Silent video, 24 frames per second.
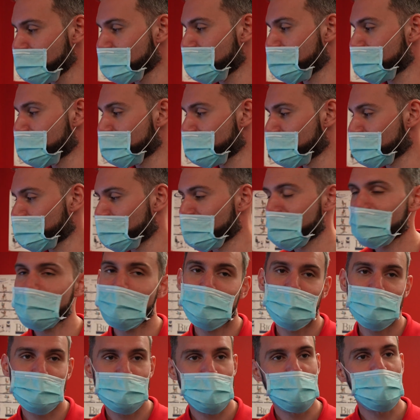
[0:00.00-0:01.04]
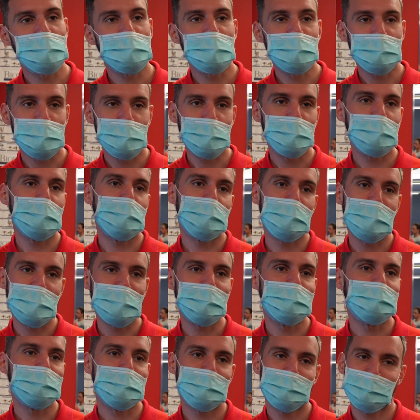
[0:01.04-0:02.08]
I know depending on the turn that you're going
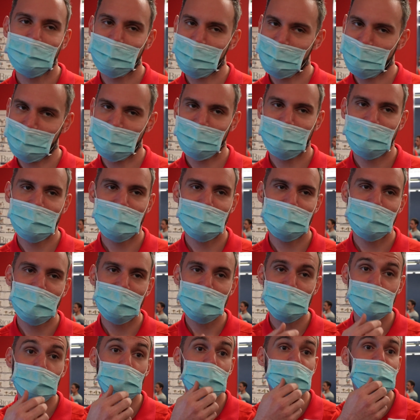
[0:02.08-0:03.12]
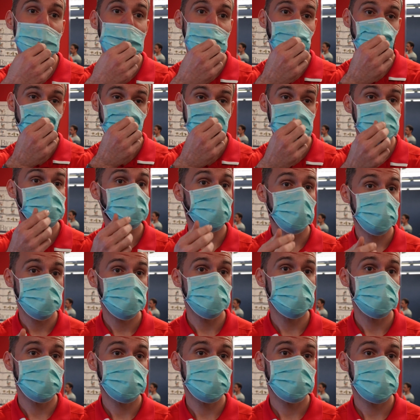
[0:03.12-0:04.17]
around dictates which leg is
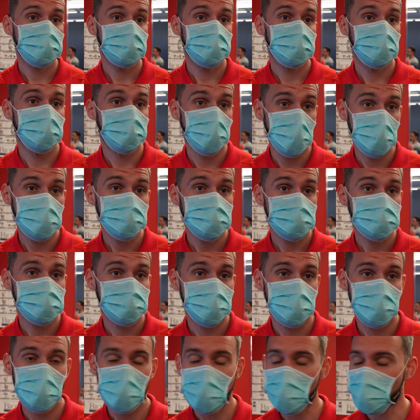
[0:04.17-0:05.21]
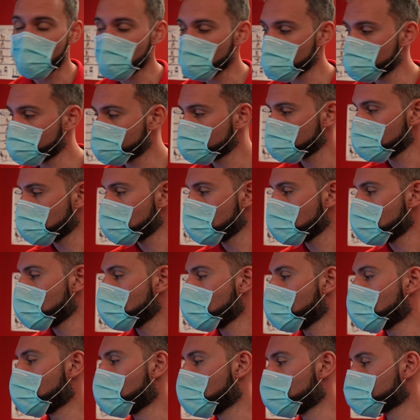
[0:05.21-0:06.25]
pushing the most for power.
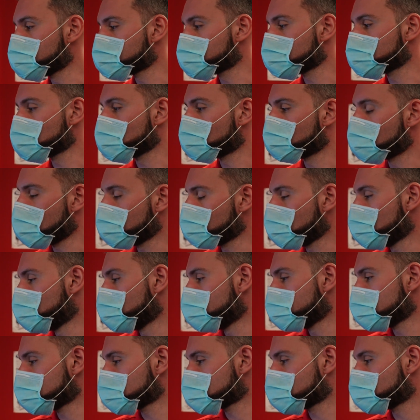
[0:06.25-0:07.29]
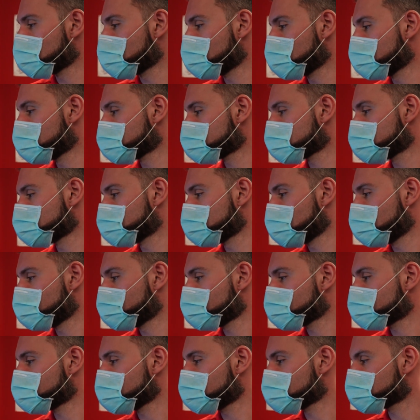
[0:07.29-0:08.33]
So you'll probably experience some
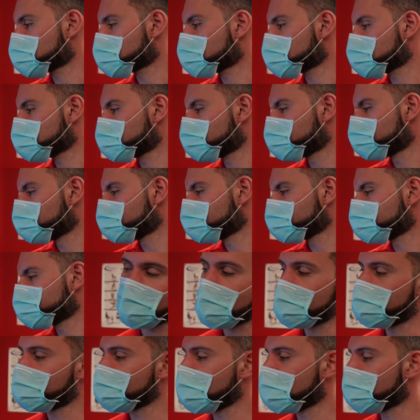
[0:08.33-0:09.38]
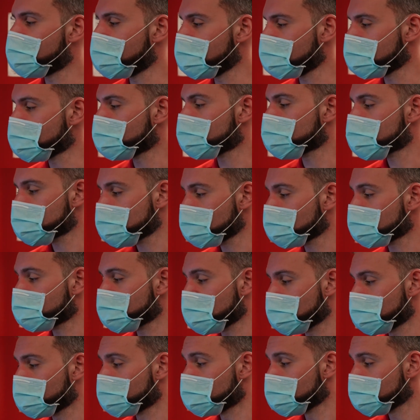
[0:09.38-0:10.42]
deficits, but I think you're still going to
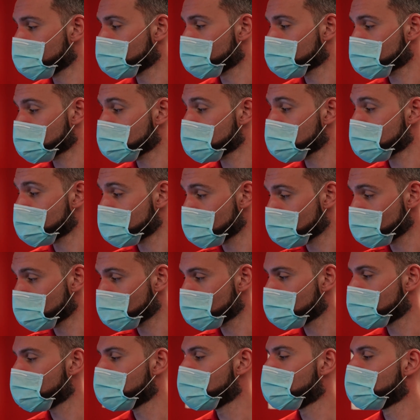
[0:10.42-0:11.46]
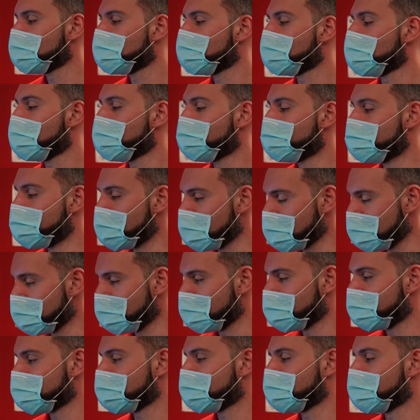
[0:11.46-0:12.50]
be able to do what you need to do.
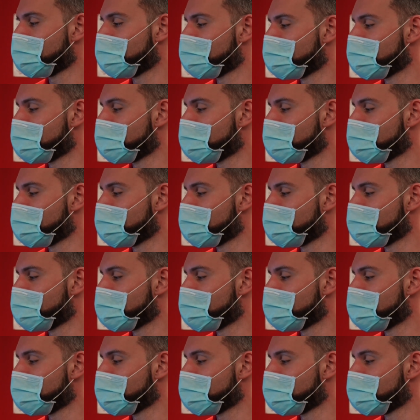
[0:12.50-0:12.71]
But